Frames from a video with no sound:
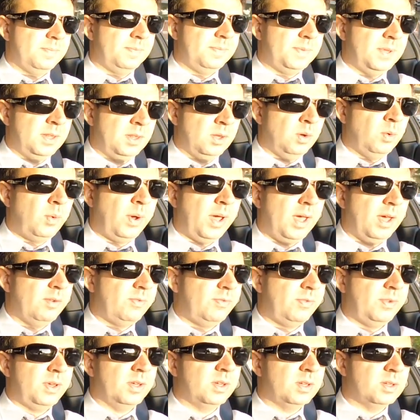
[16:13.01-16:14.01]
and the way it
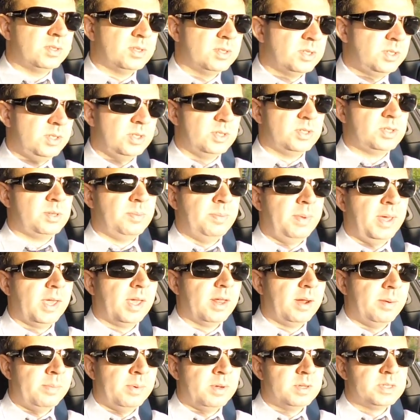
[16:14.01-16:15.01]
feels just make
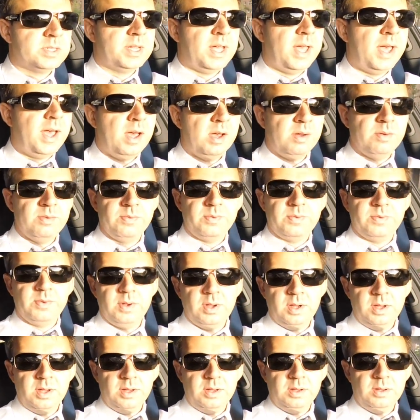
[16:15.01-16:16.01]
it a must-have
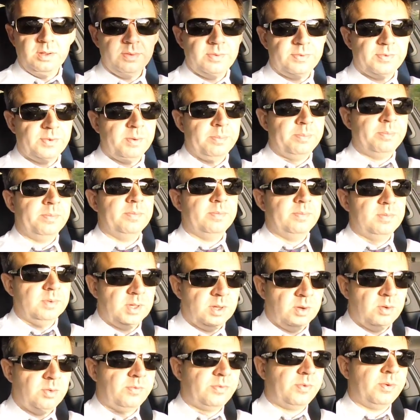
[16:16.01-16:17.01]

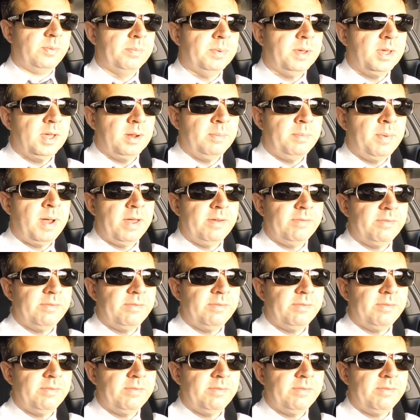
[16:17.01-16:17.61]
for me and my